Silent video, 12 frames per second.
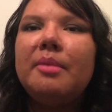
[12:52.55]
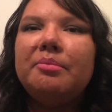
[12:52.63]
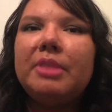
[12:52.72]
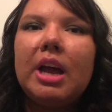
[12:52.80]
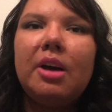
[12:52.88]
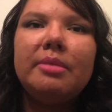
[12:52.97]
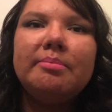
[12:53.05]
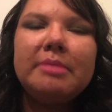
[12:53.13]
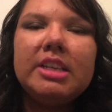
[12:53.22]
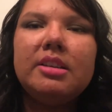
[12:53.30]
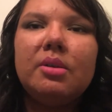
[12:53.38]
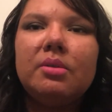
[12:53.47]
brown
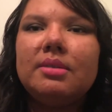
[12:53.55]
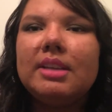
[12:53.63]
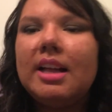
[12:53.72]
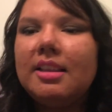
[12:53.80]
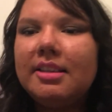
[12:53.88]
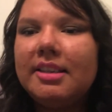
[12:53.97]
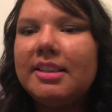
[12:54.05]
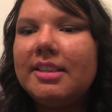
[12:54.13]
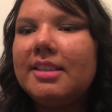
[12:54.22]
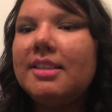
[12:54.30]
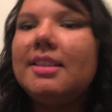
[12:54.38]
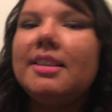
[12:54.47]
mid-tone
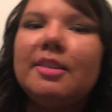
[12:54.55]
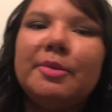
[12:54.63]
colors.